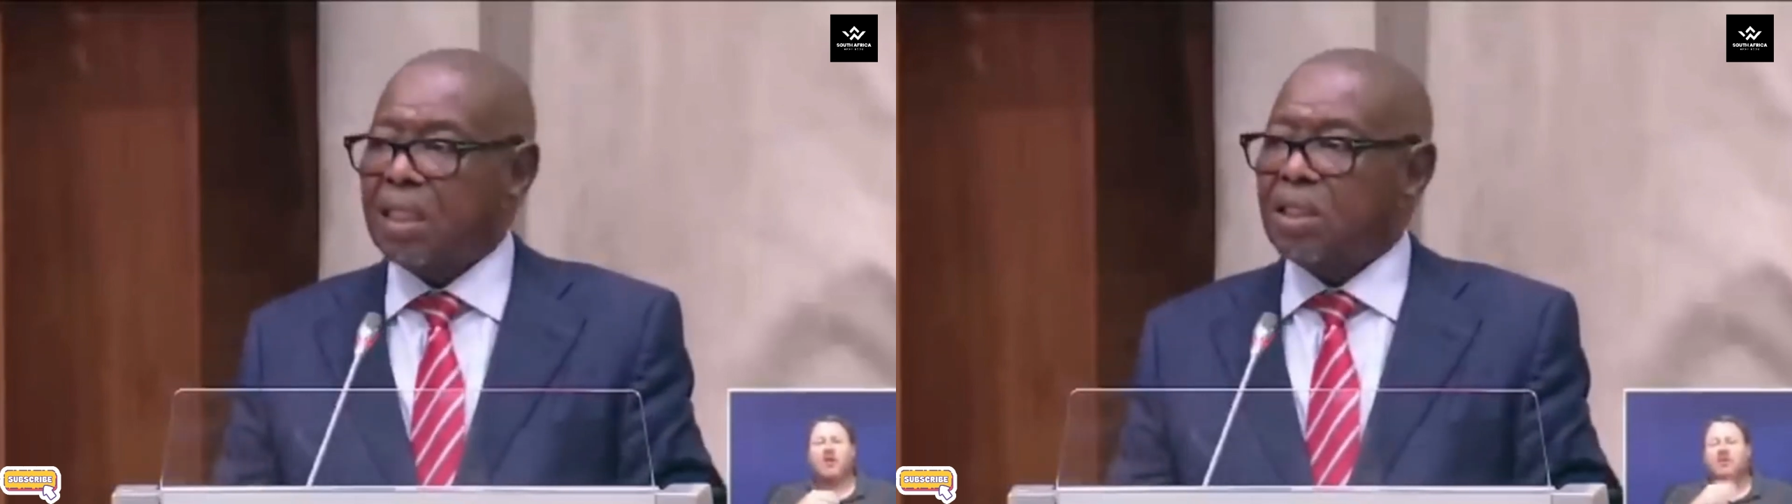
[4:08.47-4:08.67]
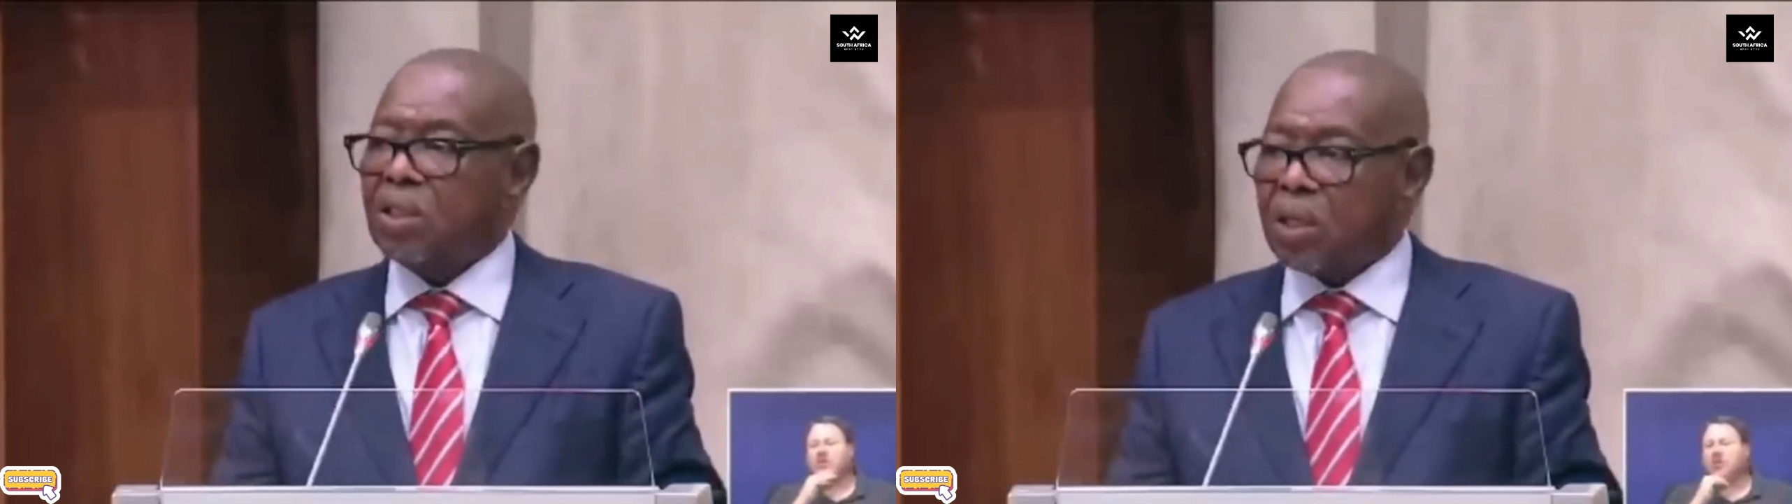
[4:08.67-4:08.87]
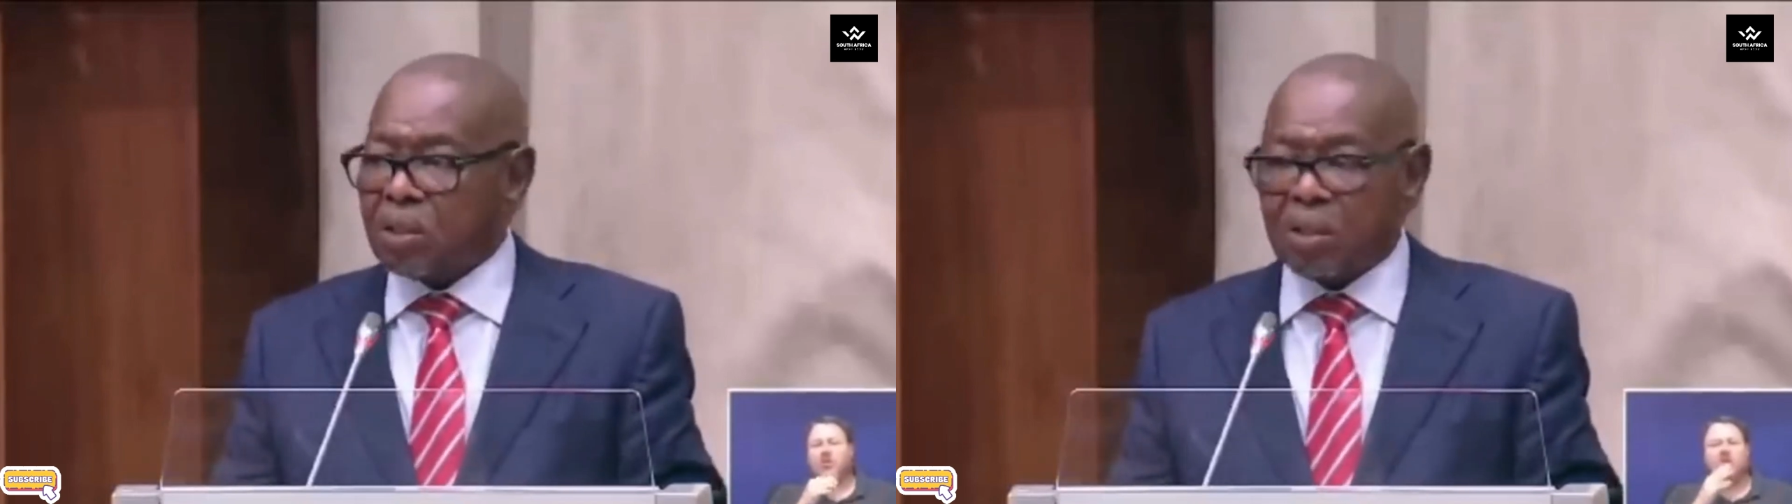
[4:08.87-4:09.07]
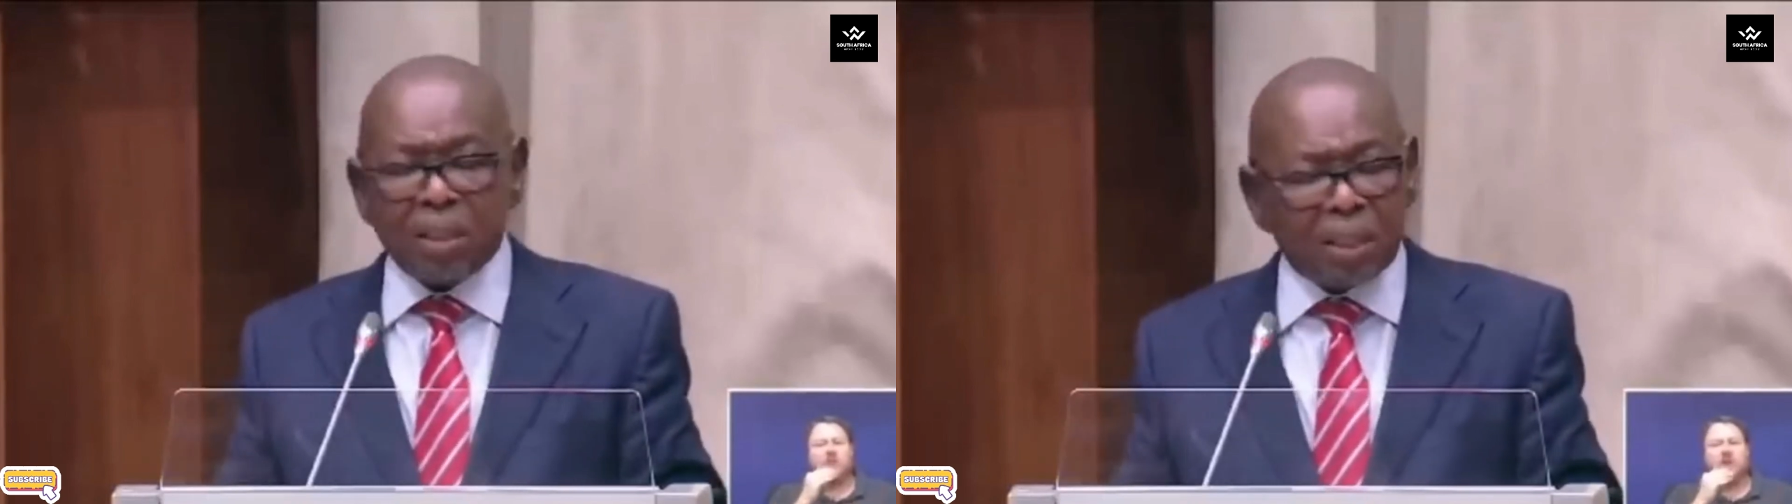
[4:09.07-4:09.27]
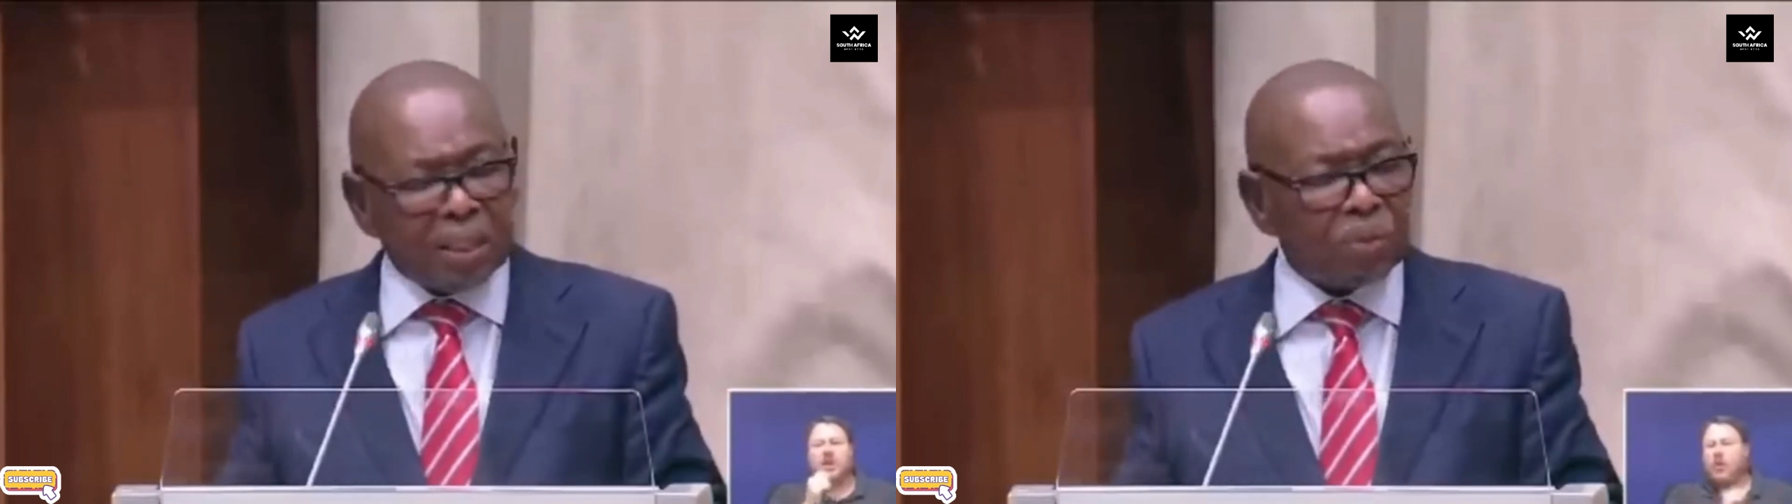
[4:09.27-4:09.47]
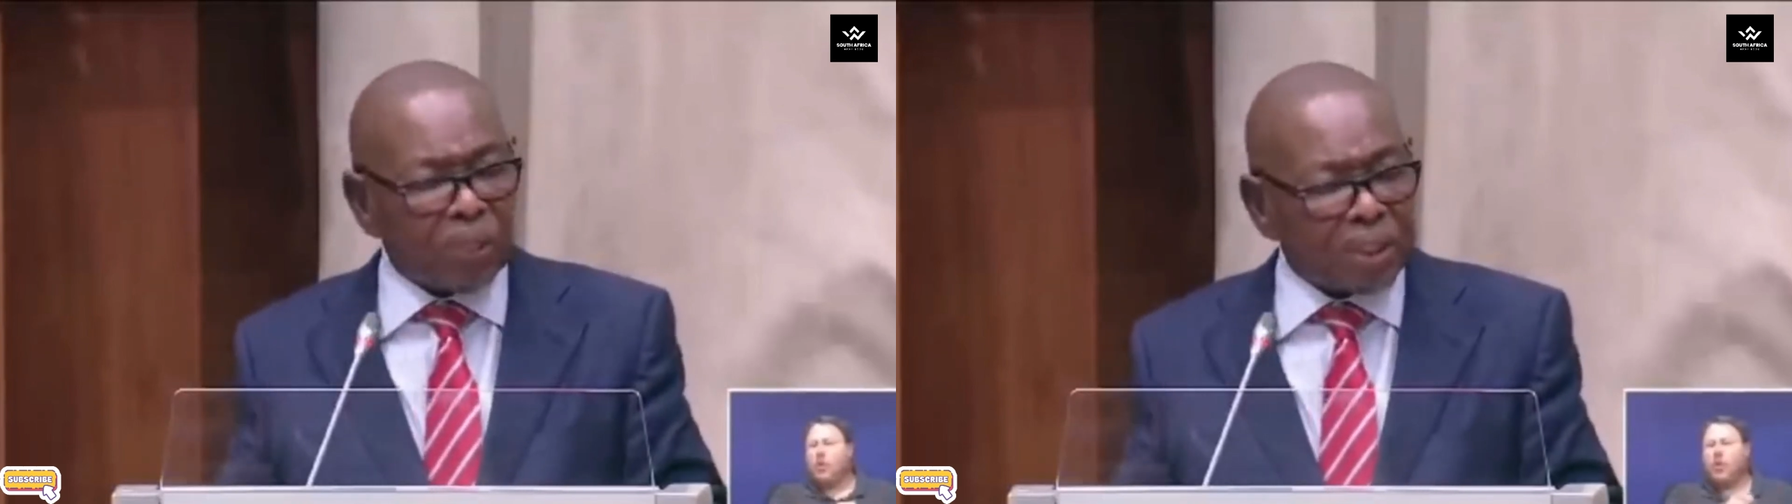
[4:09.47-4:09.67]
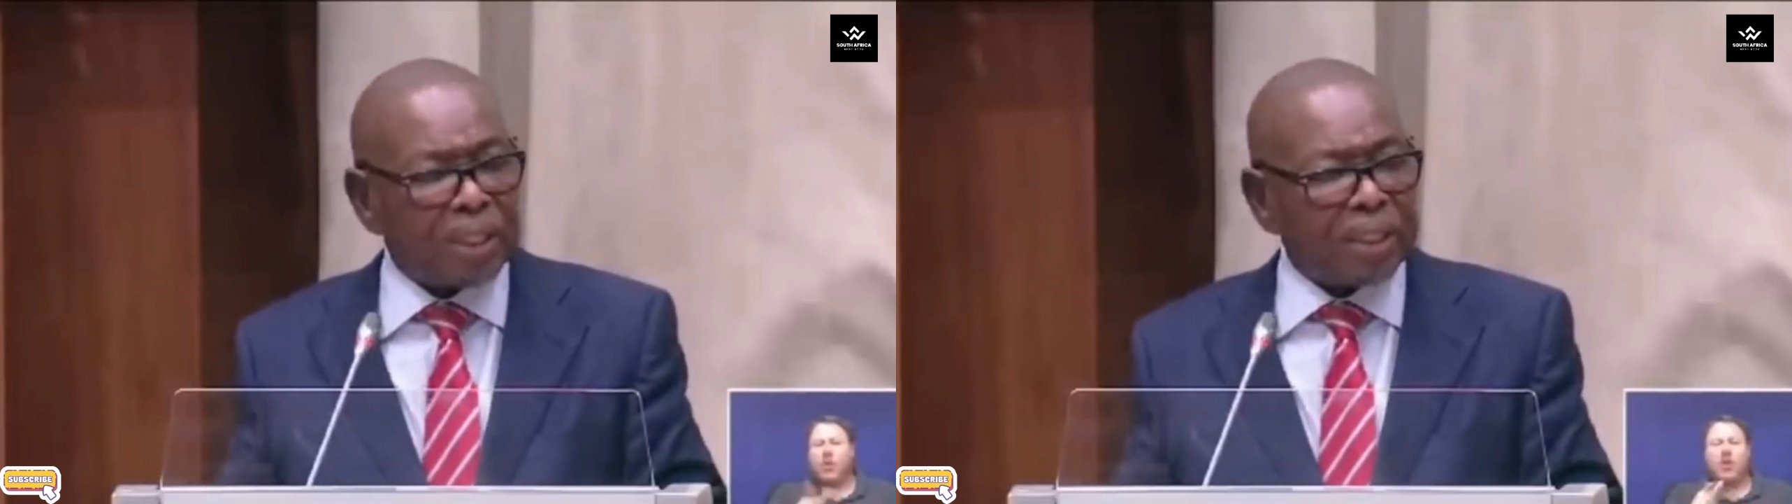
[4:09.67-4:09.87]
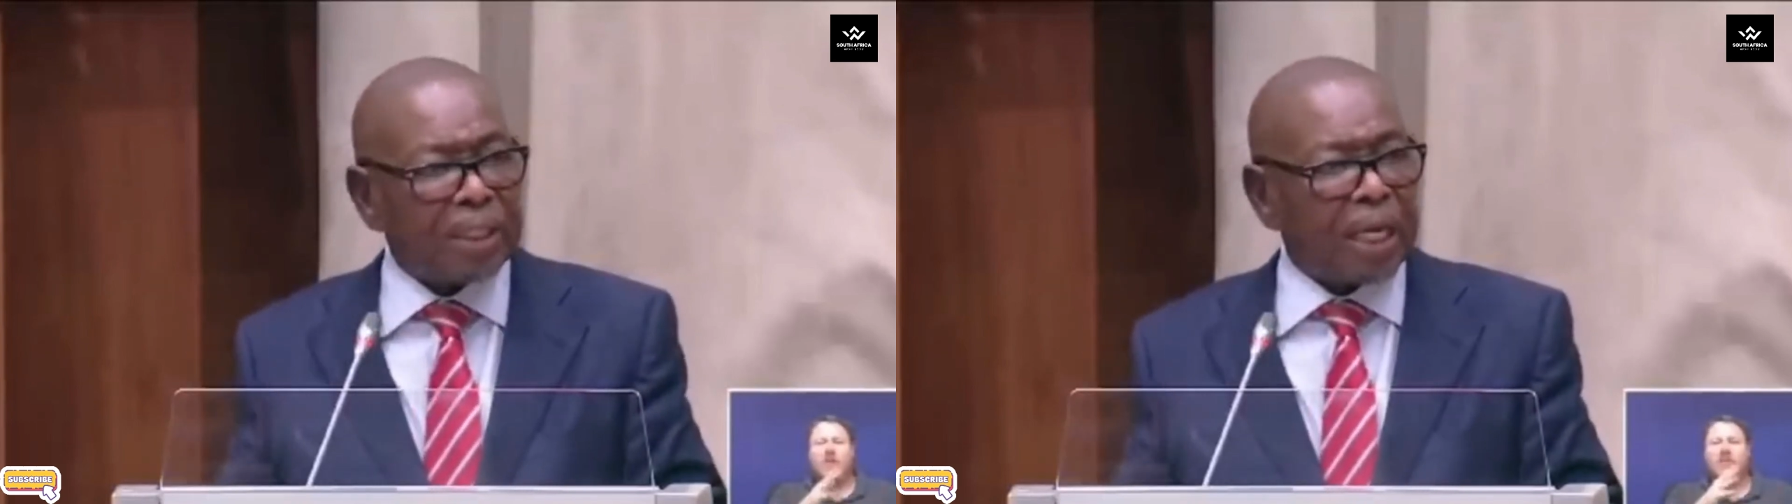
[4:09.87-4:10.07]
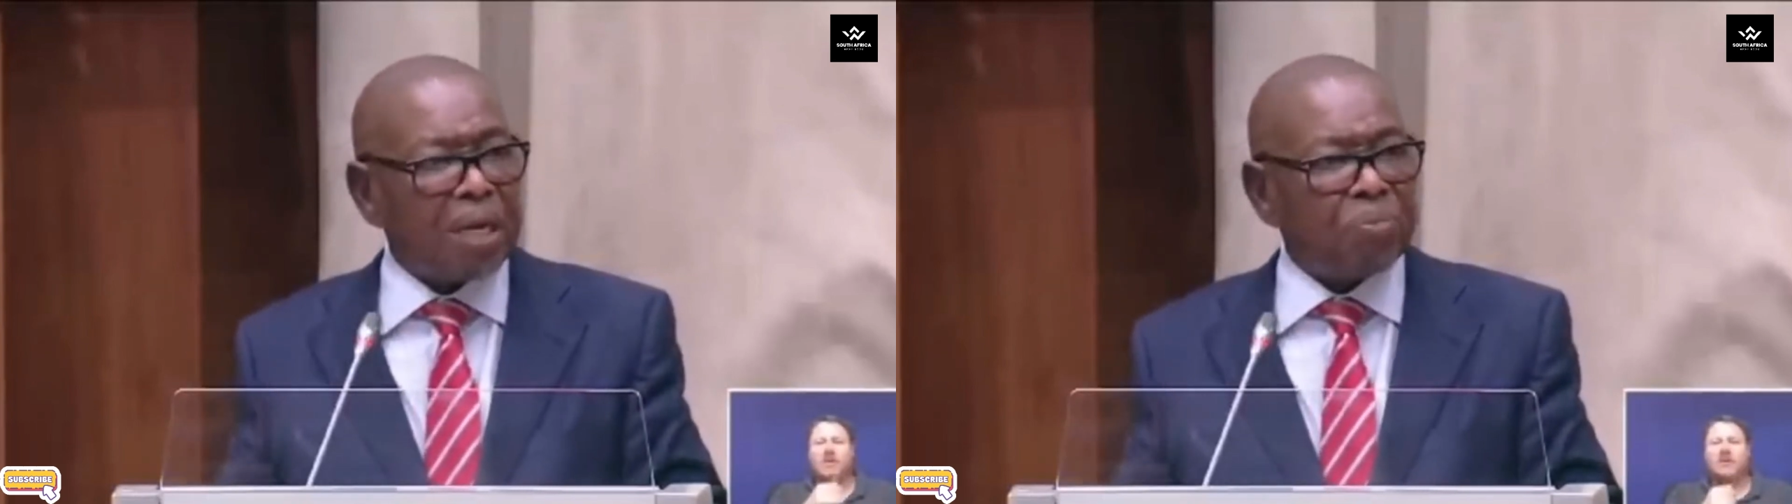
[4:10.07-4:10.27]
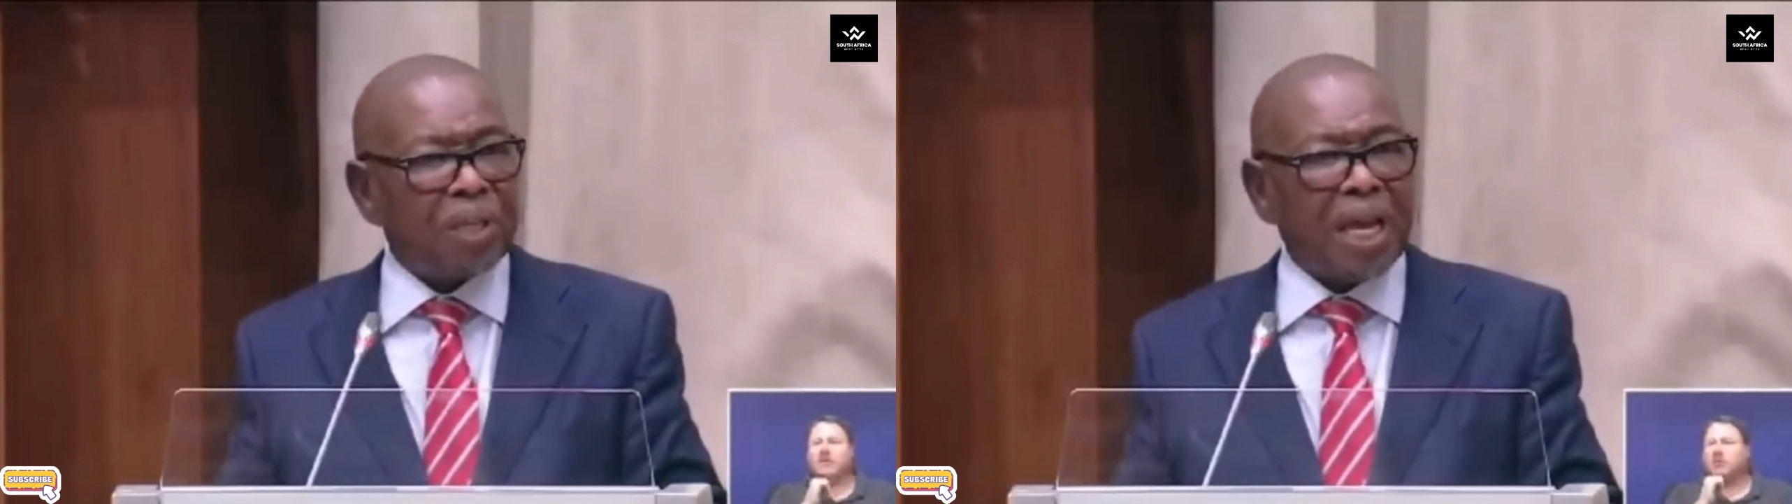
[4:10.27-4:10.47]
Not only in the Western Cape,